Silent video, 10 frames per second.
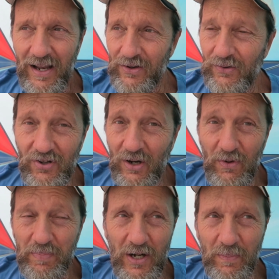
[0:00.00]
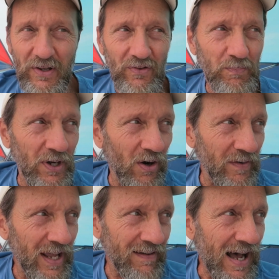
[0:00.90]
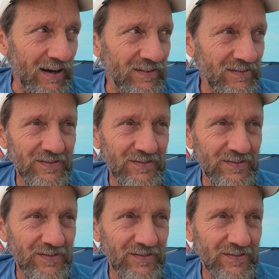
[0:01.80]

and you check with Better Business Bureau and they got